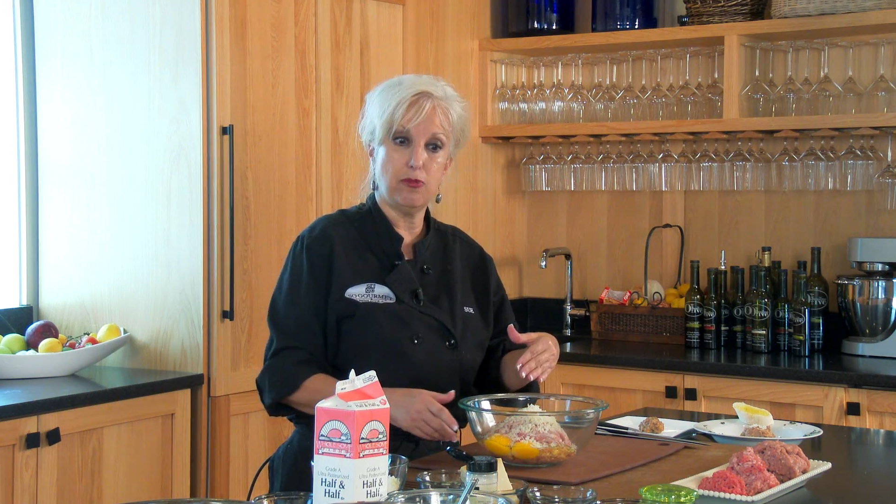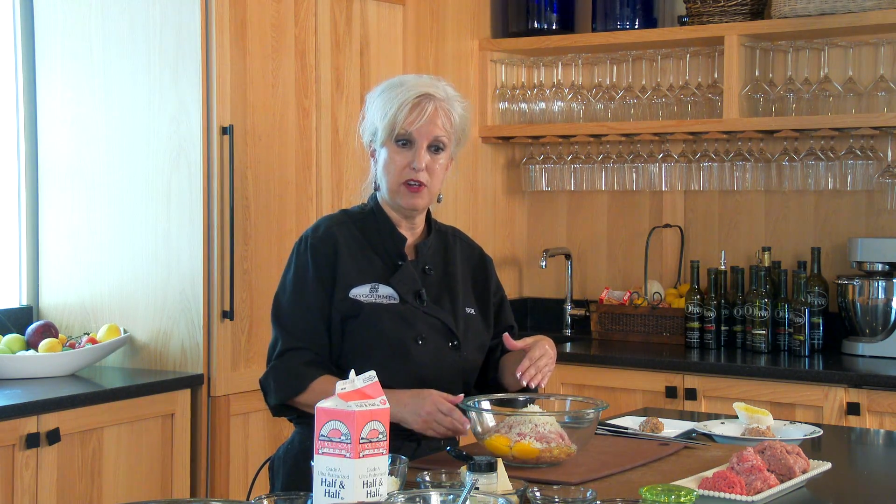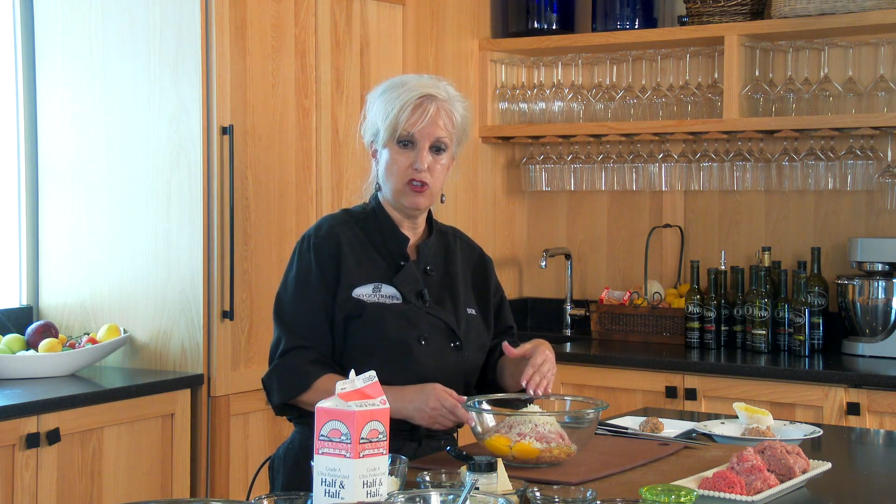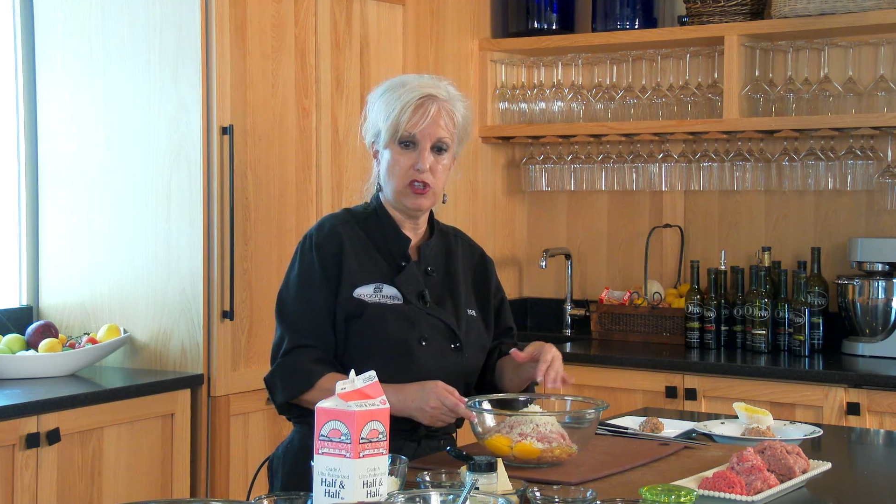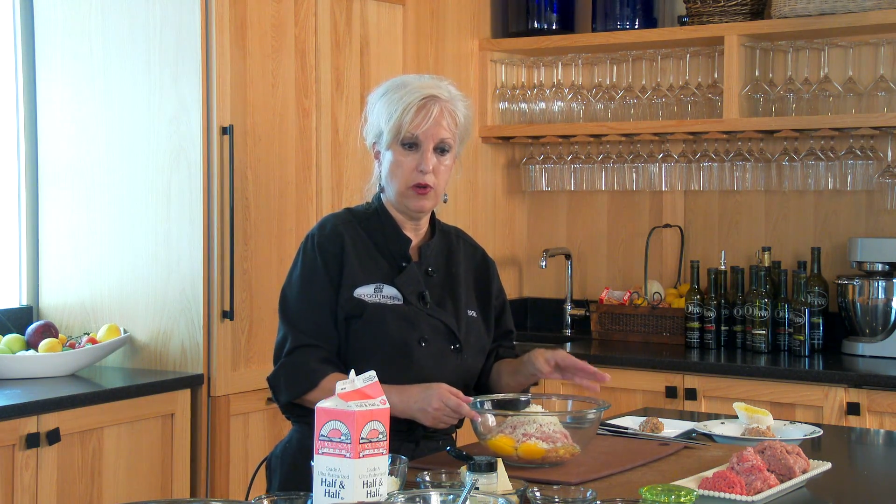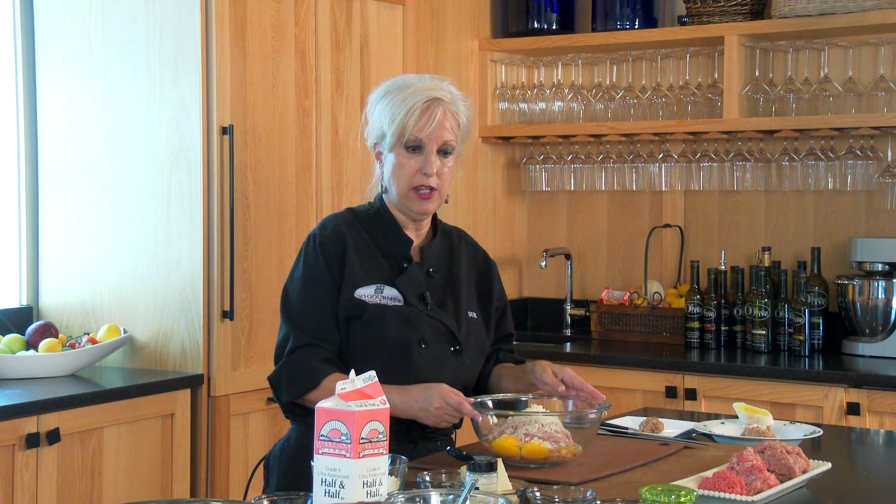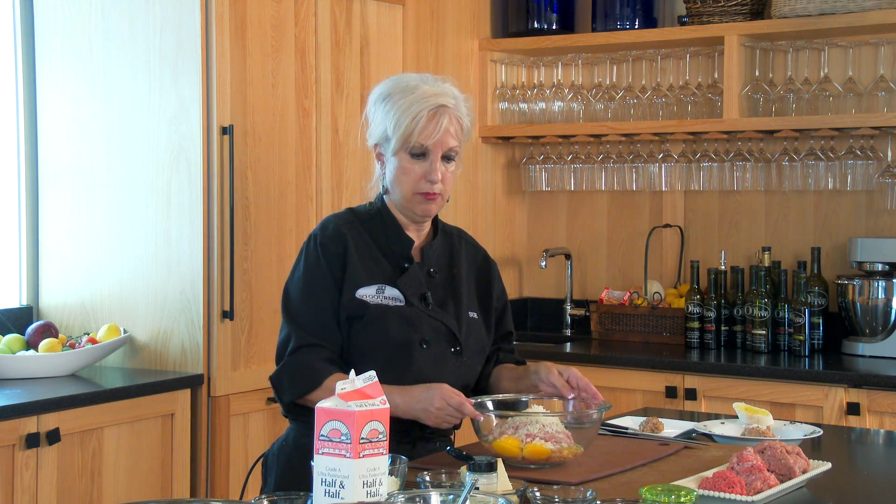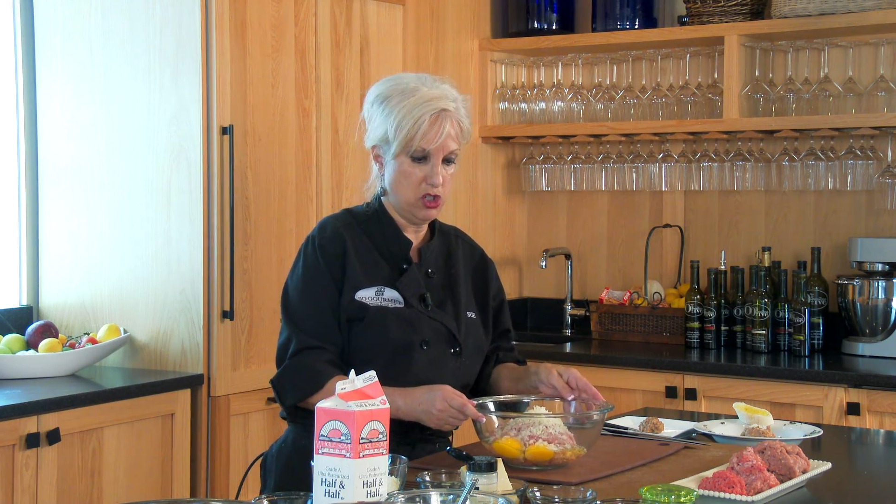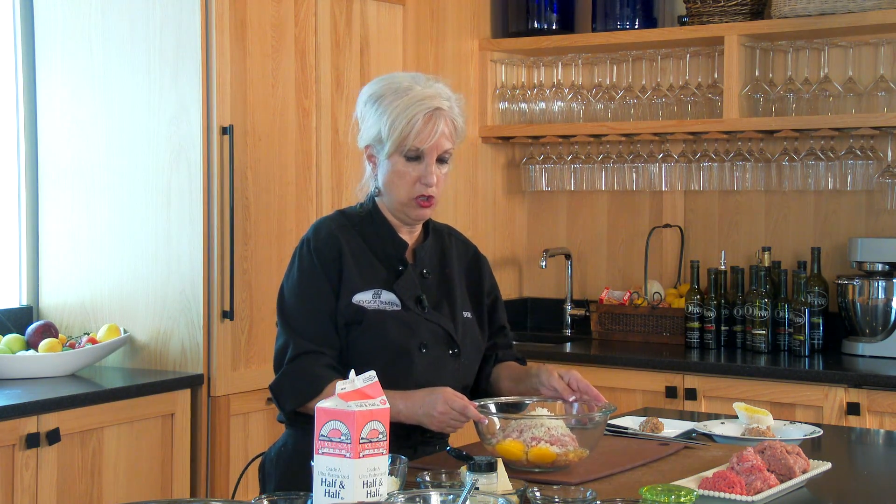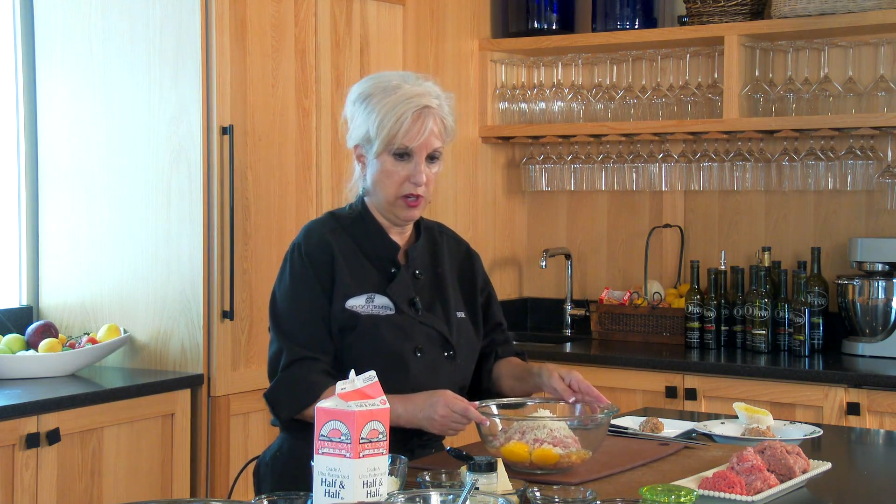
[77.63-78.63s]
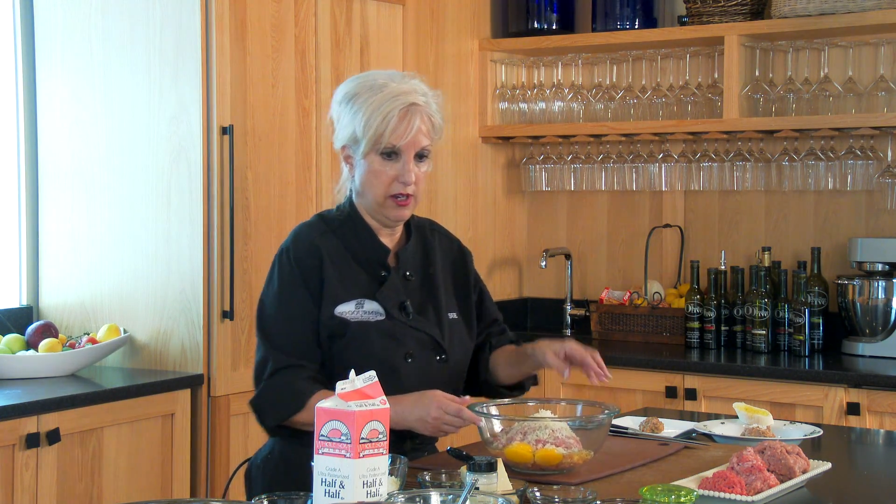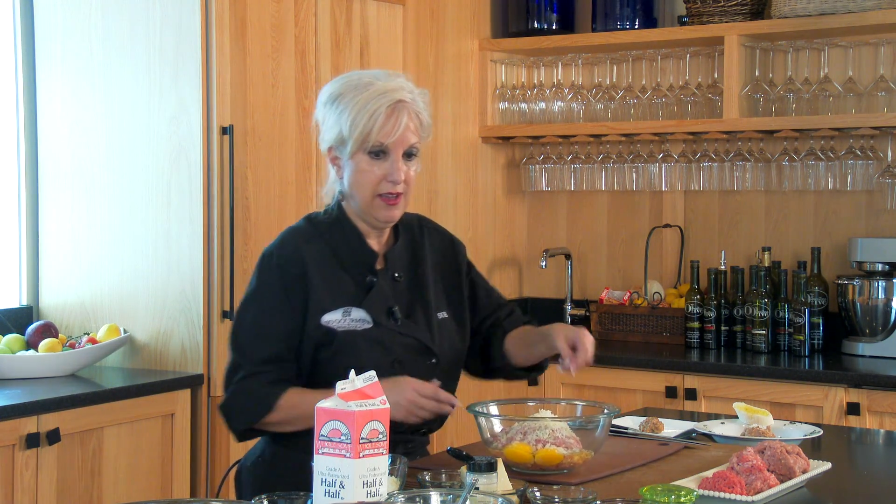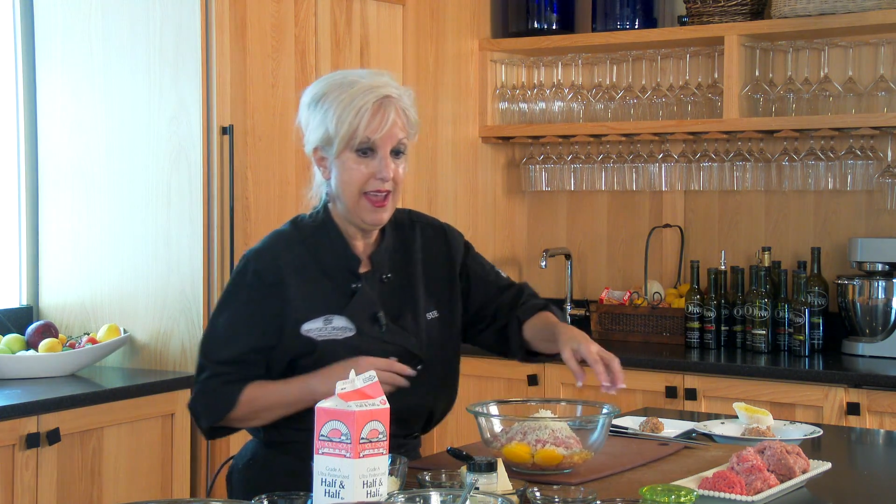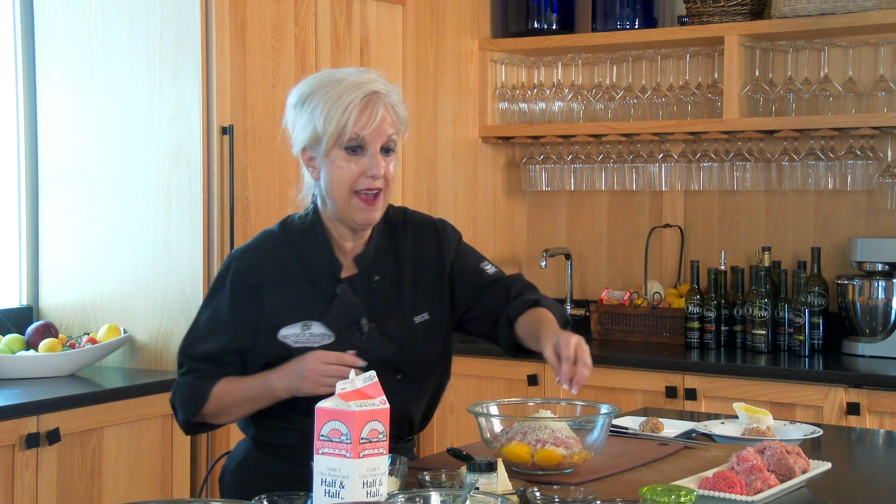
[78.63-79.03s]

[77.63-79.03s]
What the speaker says: as much sodium to it.